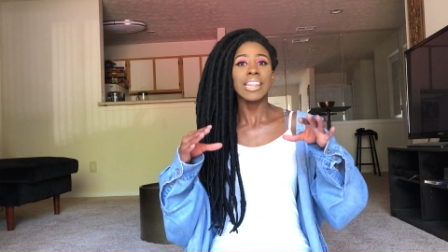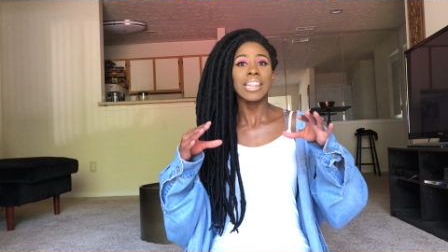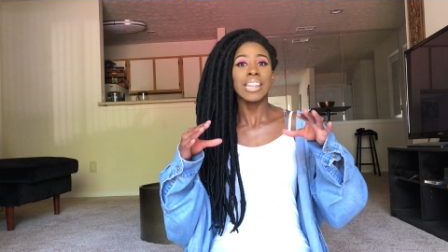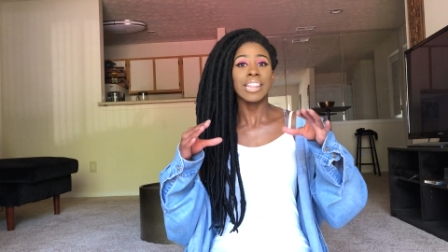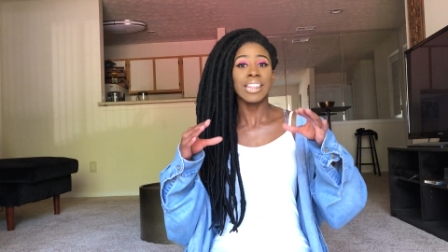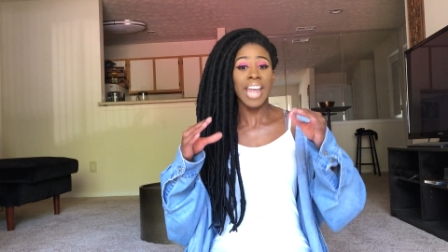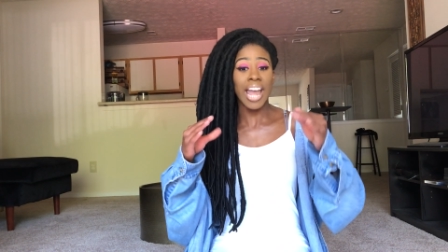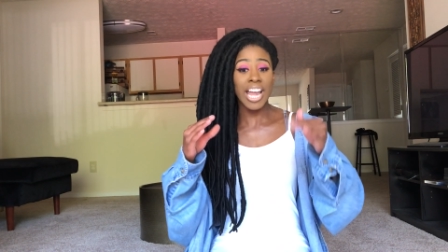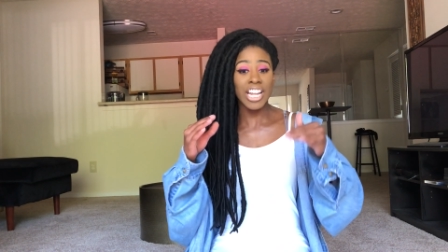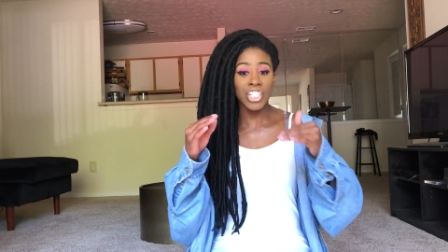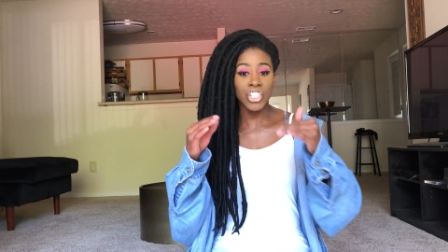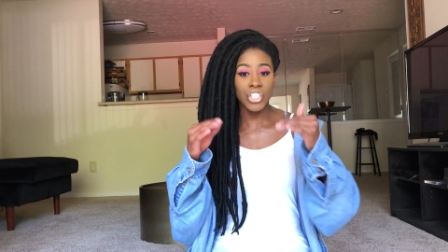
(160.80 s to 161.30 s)

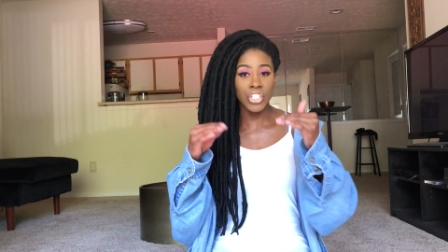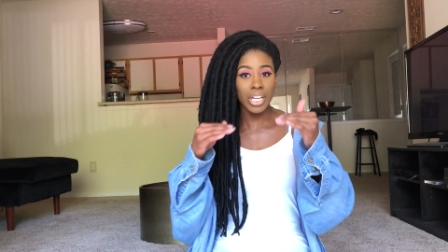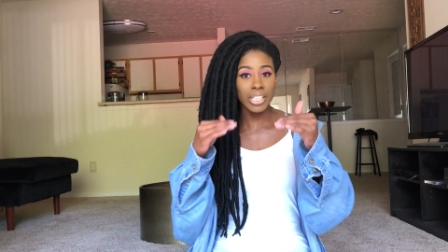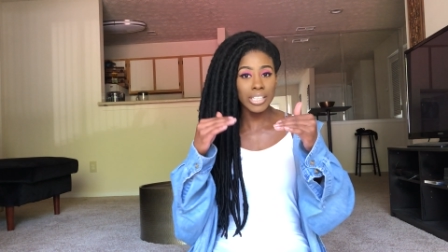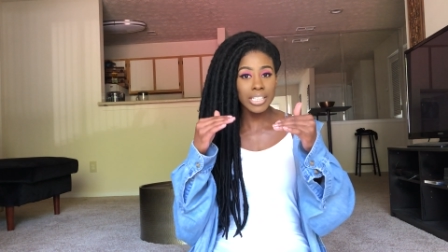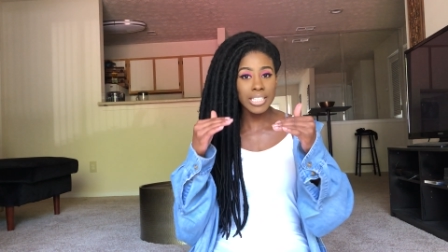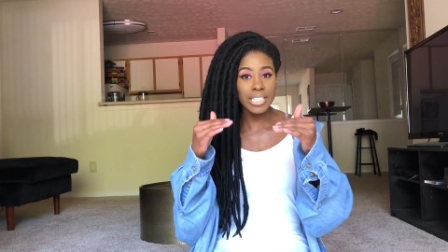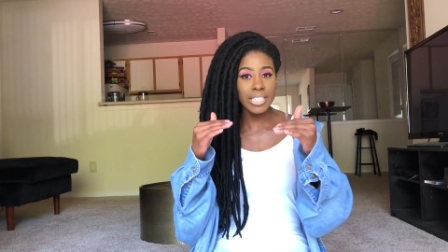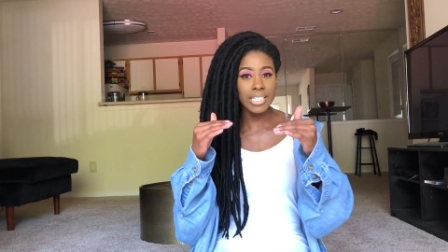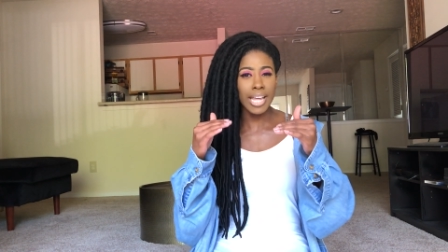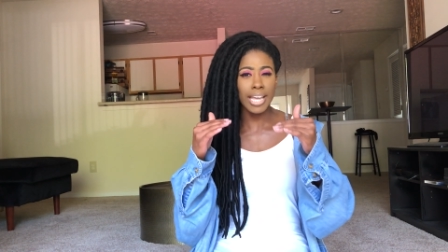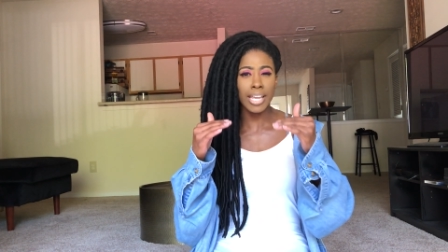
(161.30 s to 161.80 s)
that
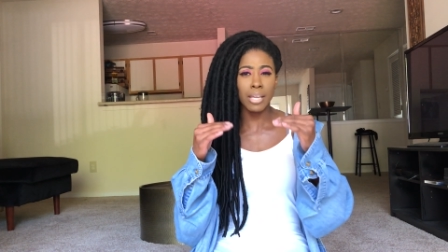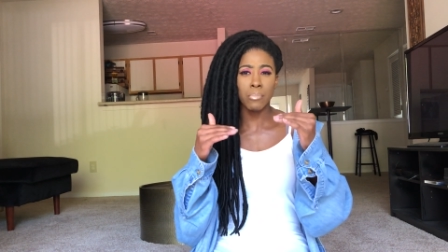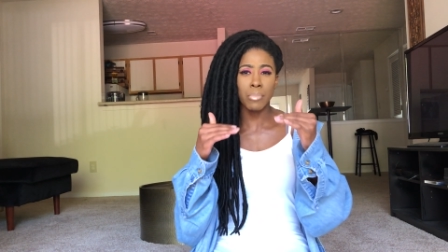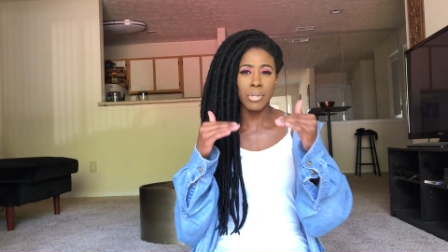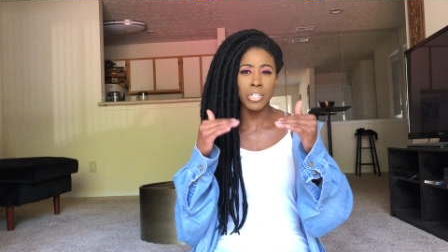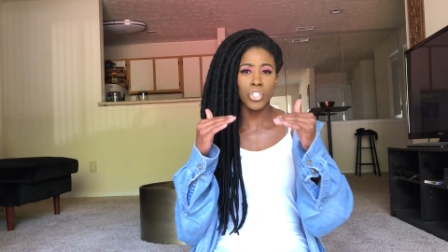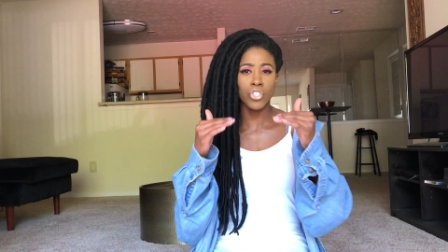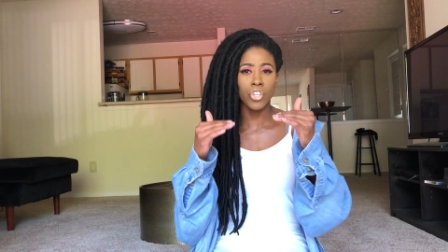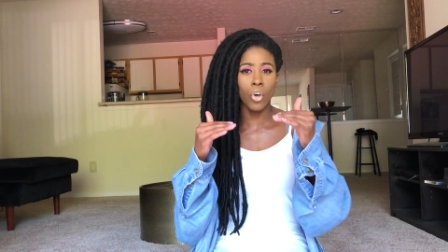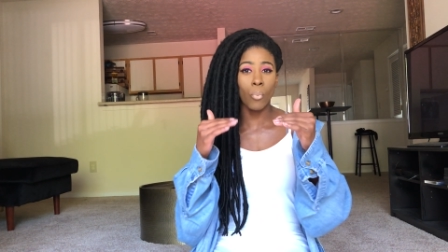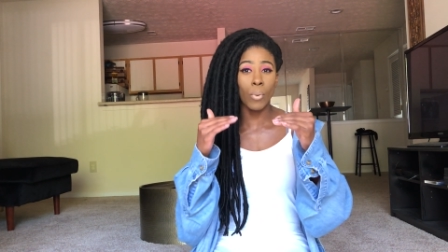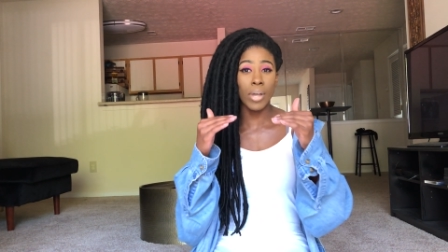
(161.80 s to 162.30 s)
jealousy that can be
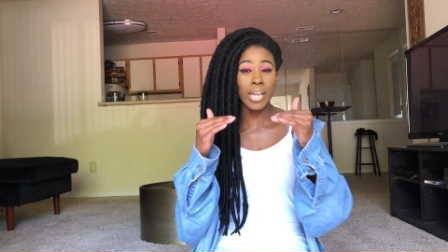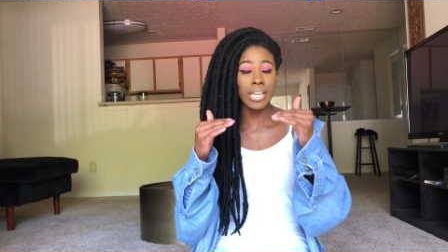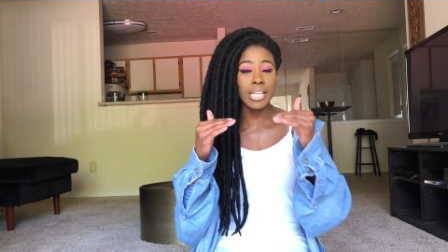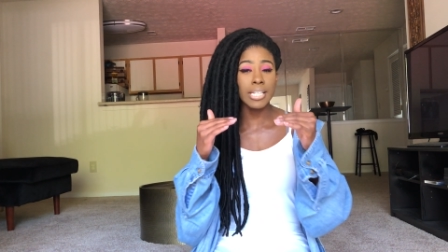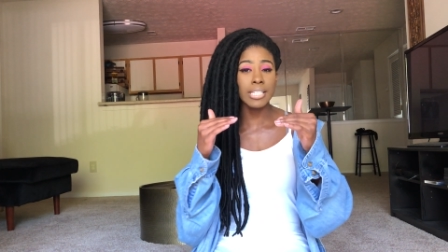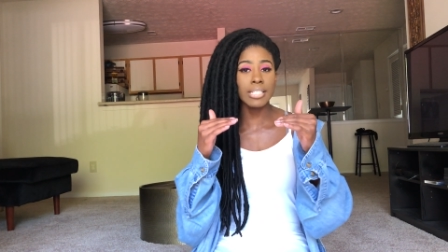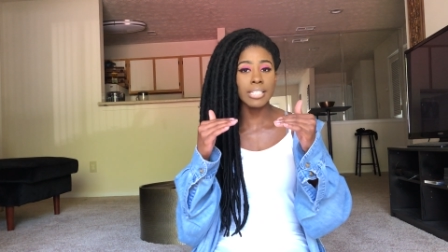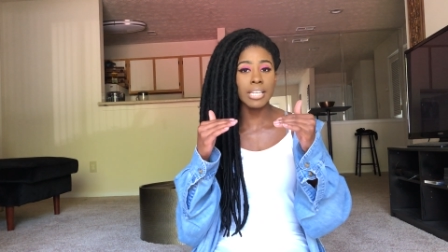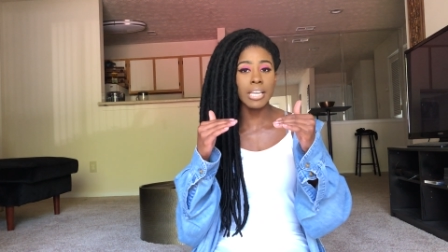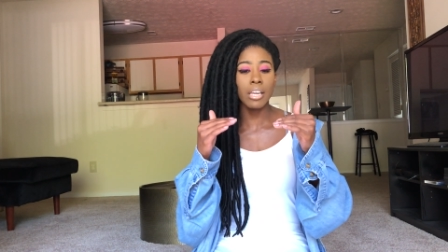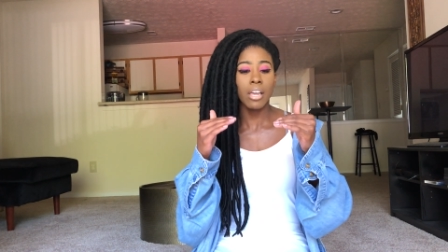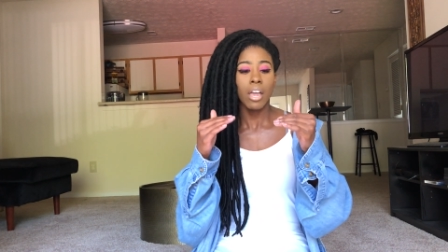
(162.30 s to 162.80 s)
so
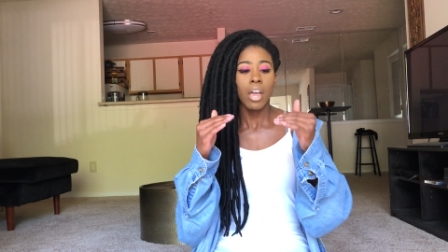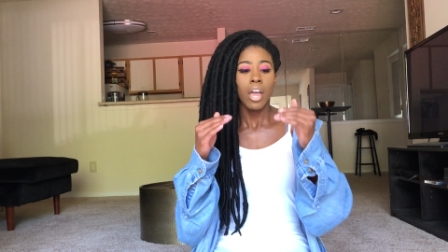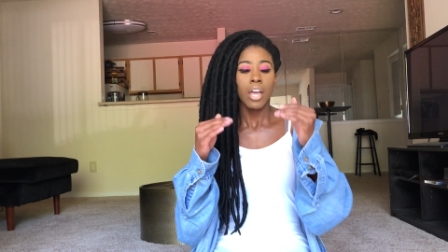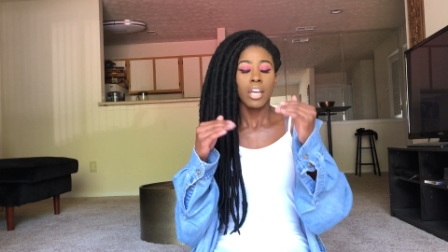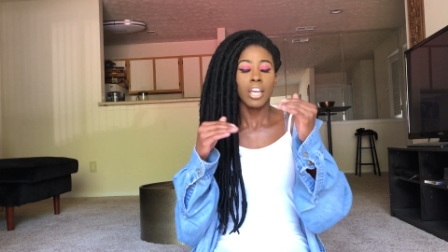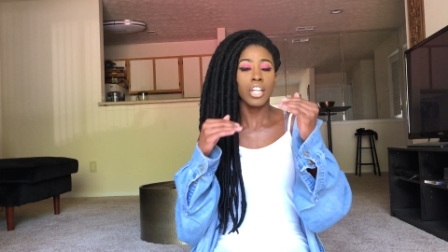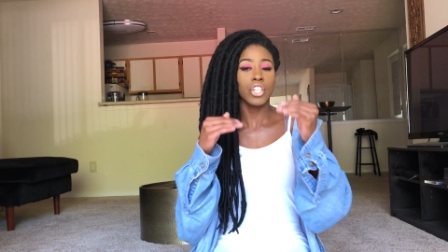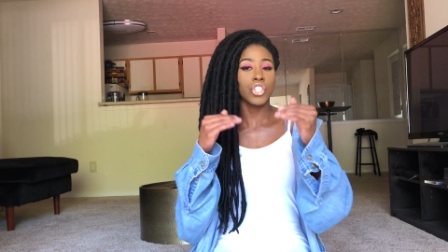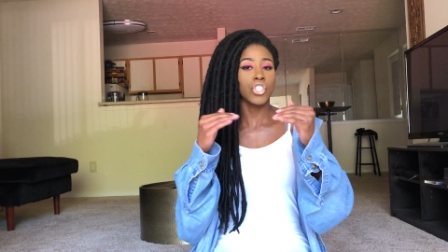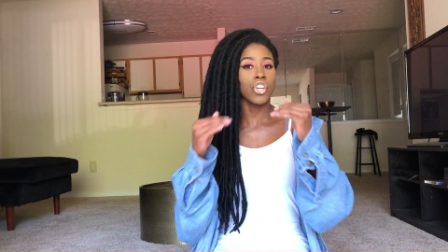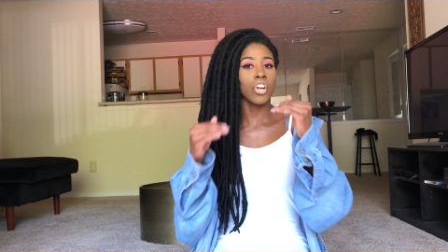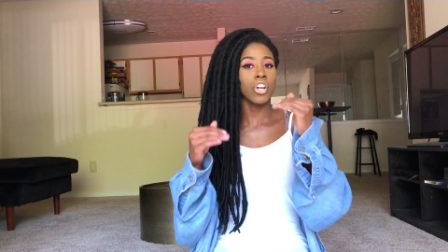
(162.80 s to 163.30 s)
innocent
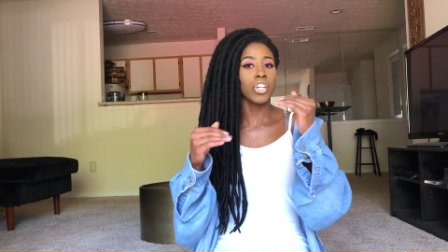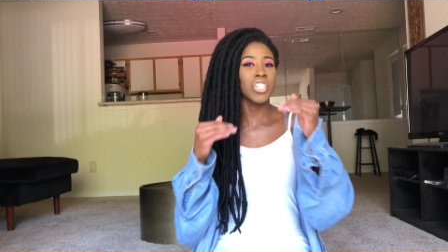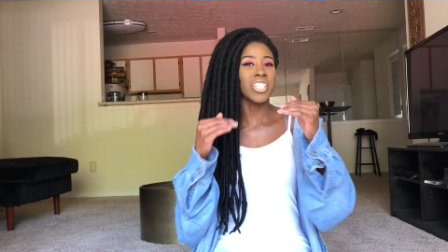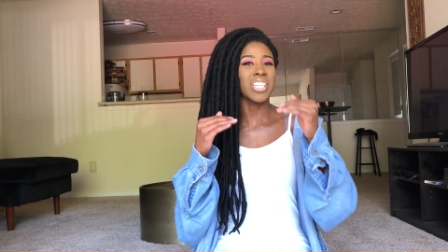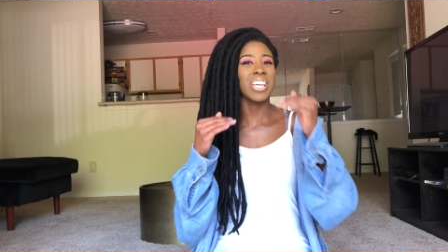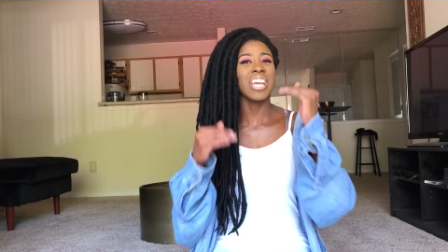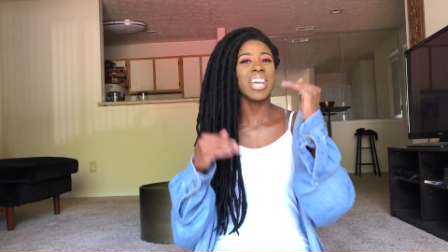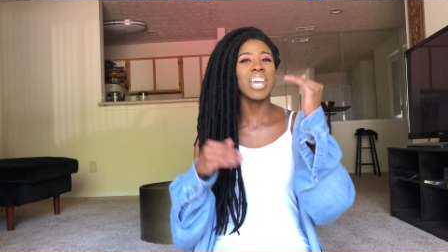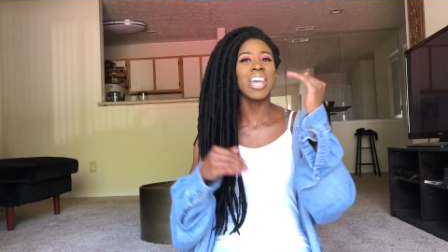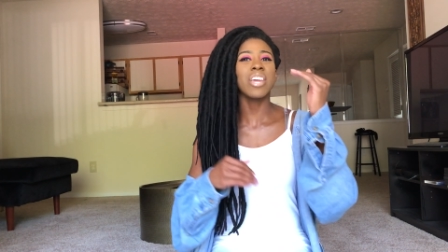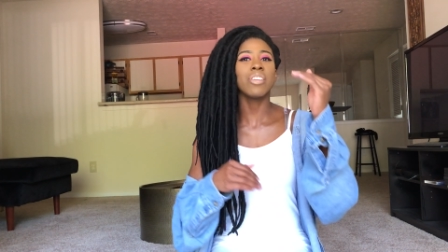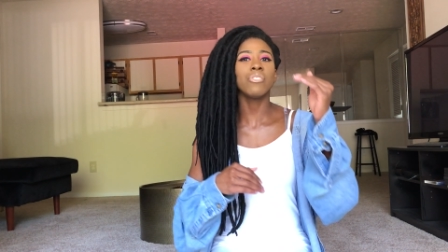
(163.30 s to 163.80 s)
can turn
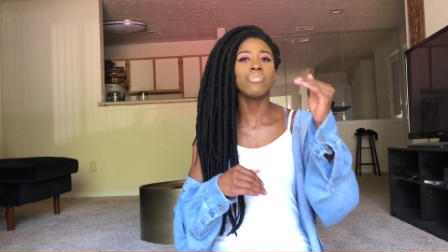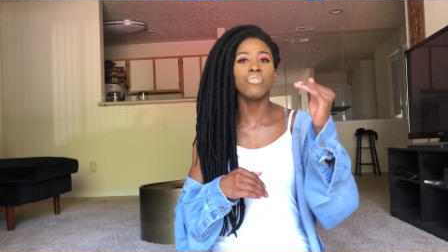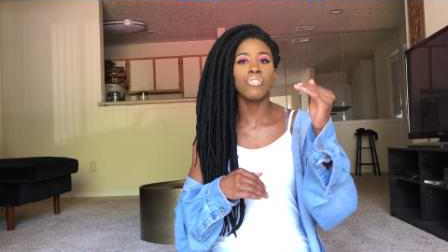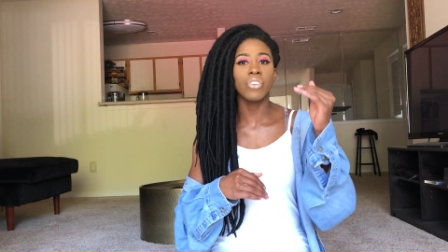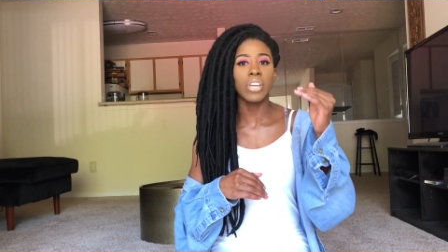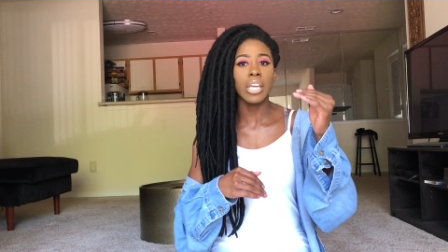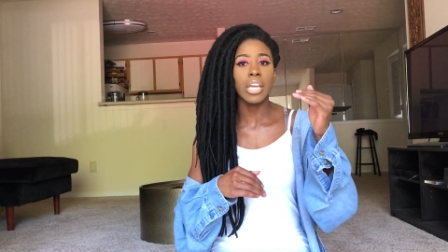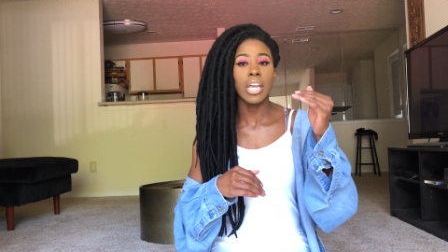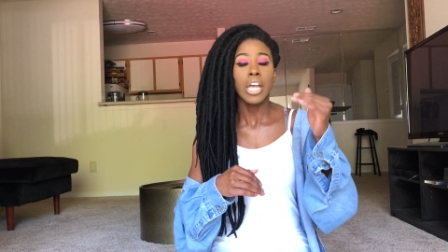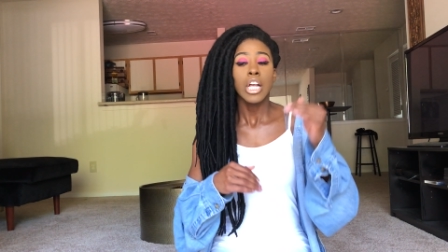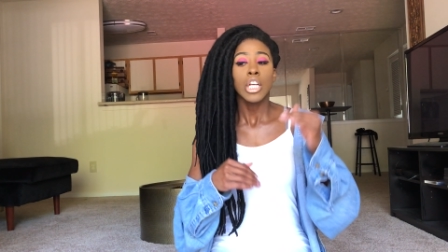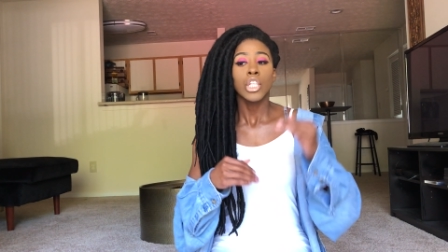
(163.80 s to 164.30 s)
to
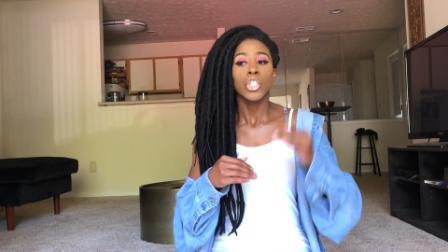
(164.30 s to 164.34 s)
envy.